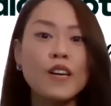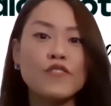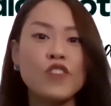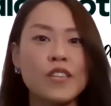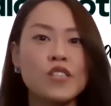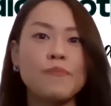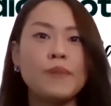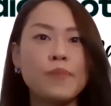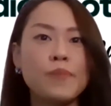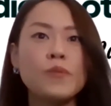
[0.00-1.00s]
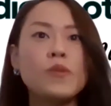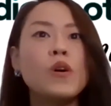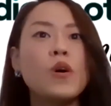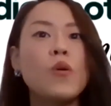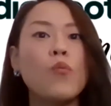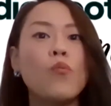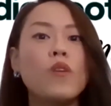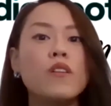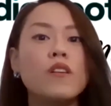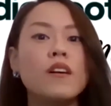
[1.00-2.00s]
lot of traction. People
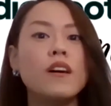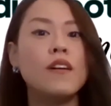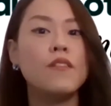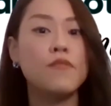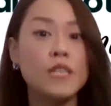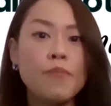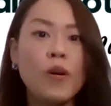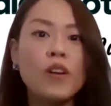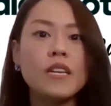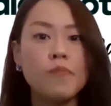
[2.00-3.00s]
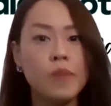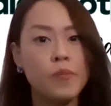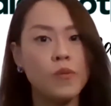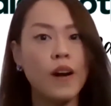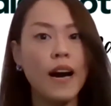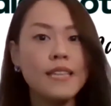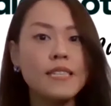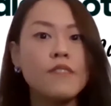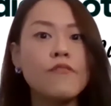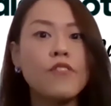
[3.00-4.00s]
were responding. People were
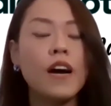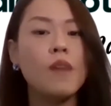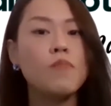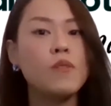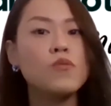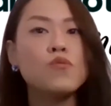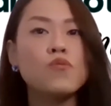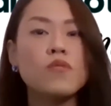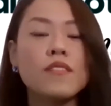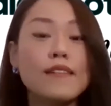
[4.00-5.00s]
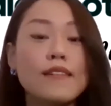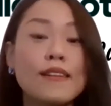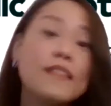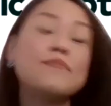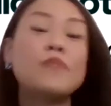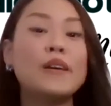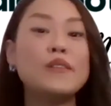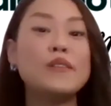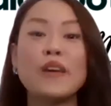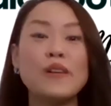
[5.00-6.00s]
asking for help. There was,
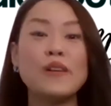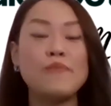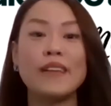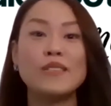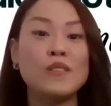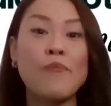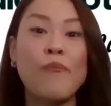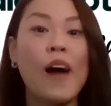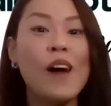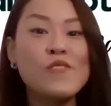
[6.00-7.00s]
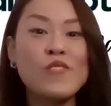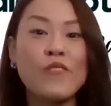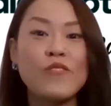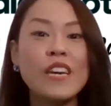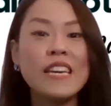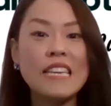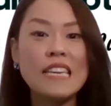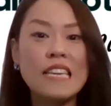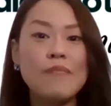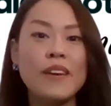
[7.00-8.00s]
Brian, you cannot imagine the amount of
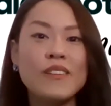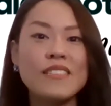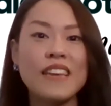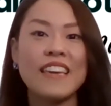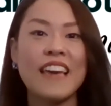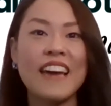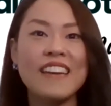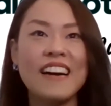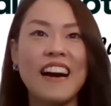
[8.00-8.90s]
emails I get